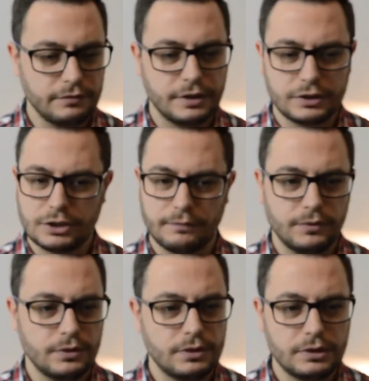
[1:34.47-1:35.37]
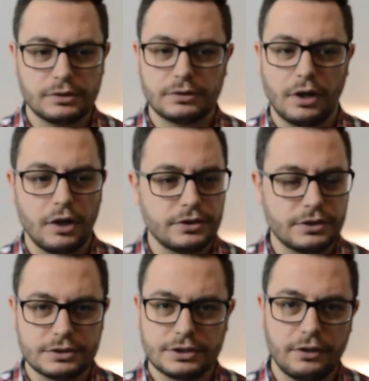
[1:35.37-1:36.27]
the shop floor or on
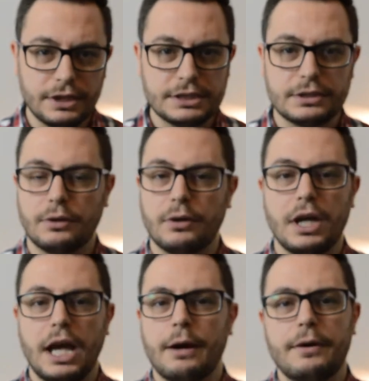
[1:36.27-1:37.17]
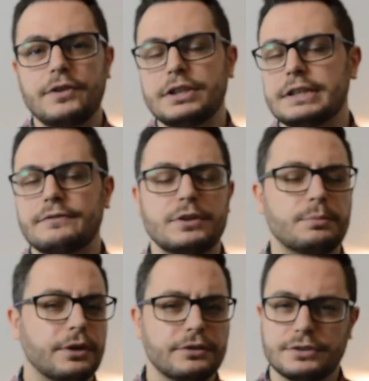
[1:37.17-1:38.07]
the site, or however you're delivering your
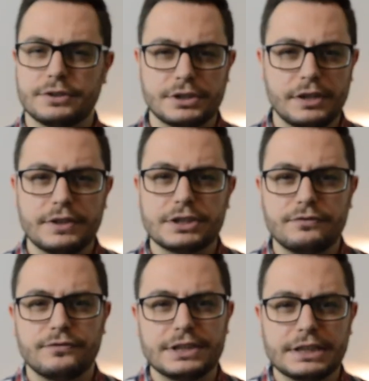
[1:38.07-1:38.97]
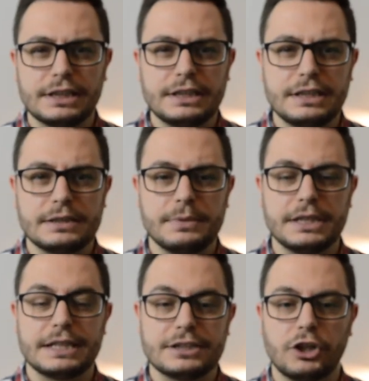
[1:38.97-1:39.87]
product or your service, you physically need to be
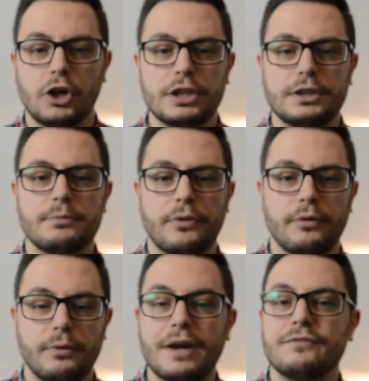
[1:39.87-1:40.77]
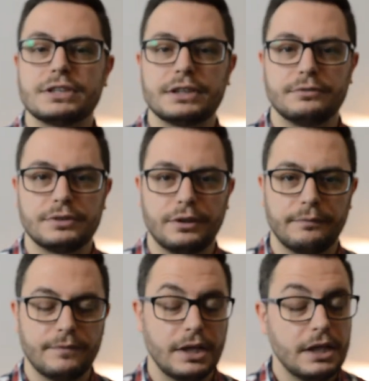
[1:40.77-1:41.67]
there to guide them through every single time.
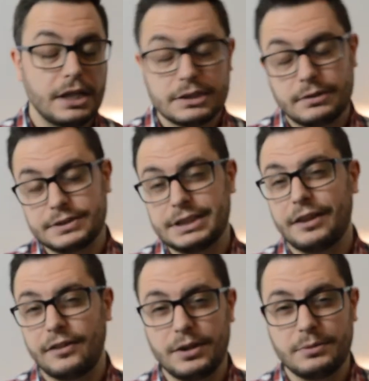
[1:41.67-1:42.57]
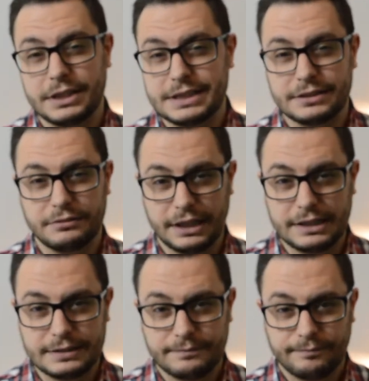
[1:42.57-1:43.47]
So obviously the third one isn't great.